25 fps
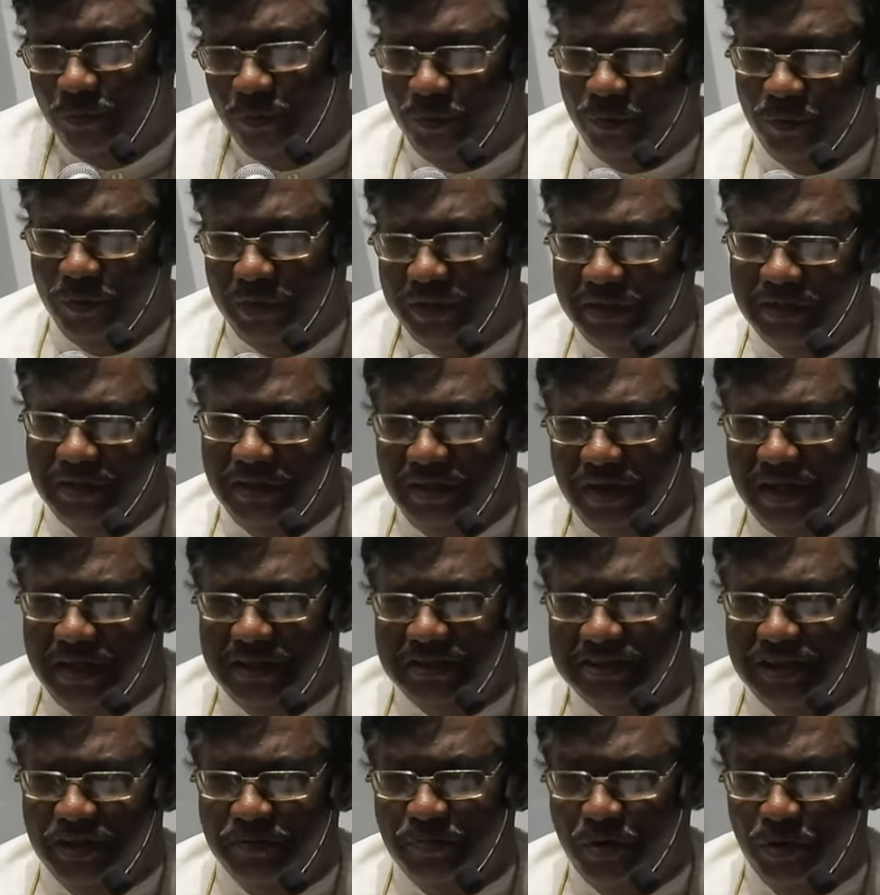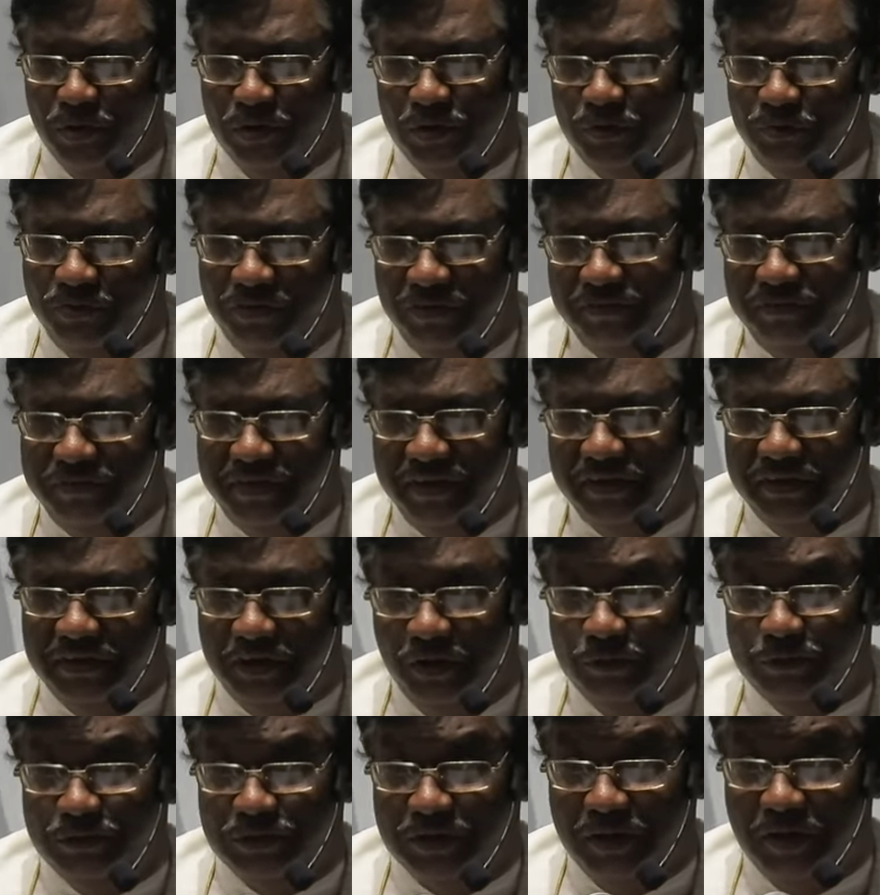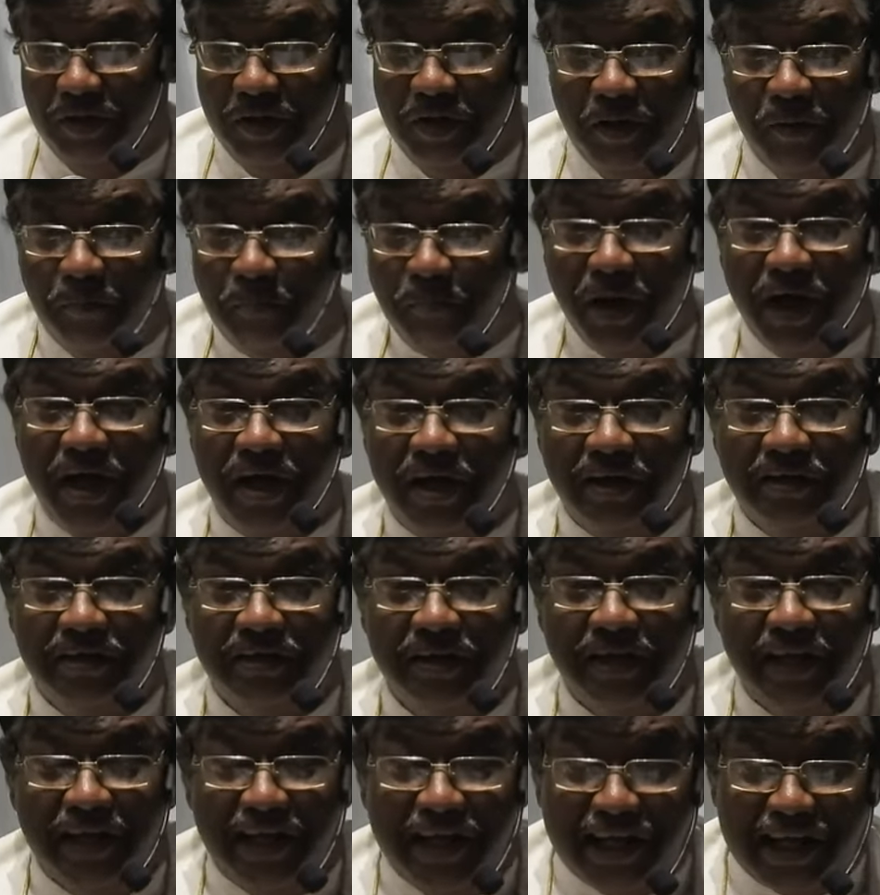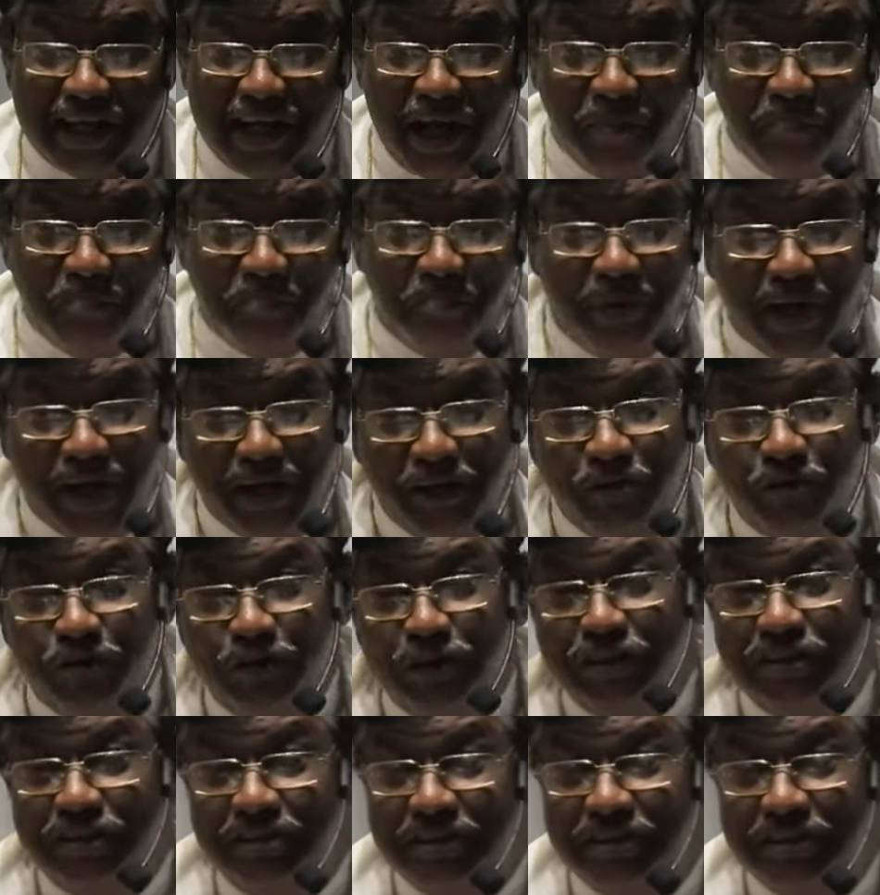Quite a large amount, 50,000. But compared to the